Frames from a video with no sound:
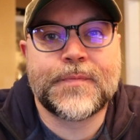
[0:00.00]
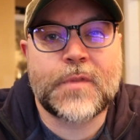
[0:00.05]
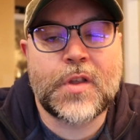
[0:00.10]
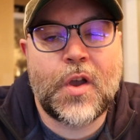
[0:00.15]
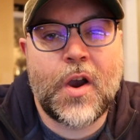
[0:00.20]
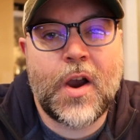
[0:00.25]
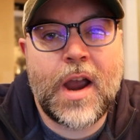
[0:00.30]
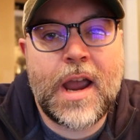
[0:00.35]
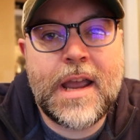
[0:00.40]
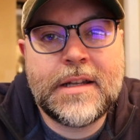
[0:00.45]

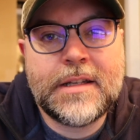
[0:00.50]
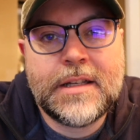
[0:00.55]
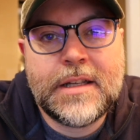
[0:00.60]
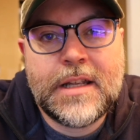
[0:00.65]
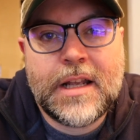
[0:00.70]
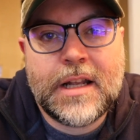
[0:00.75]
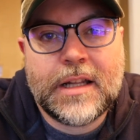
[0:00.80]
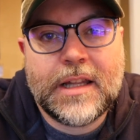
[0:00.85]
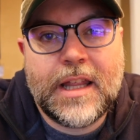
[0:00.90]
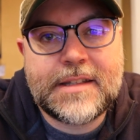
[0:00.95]
All right,
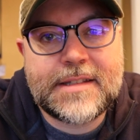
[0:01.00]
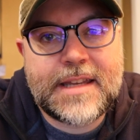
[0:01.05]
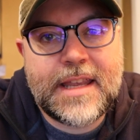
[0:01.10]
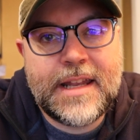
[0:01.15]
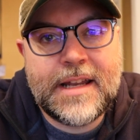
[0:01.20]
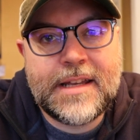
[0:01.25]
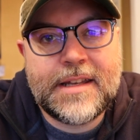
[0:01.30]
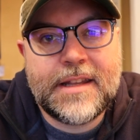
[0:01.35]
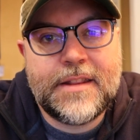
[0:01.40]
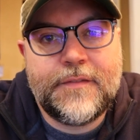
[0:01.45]
let's get
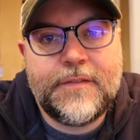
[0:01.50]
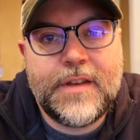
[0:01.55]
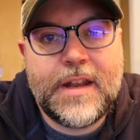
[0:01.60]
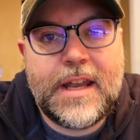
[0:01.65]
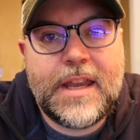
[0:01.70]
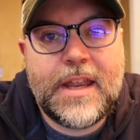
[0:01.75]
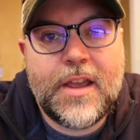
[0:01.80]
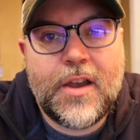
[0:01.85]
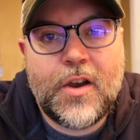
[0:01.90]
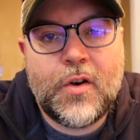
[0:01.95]
into the
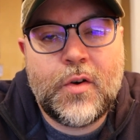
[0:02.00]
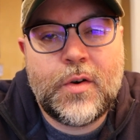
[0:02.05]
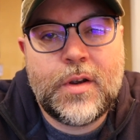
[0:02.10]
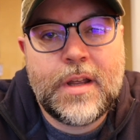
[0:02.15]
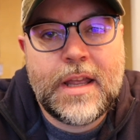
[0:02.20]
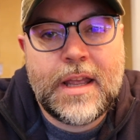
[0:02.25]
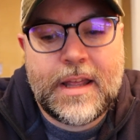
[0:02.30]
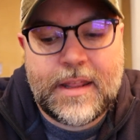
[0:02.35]
video.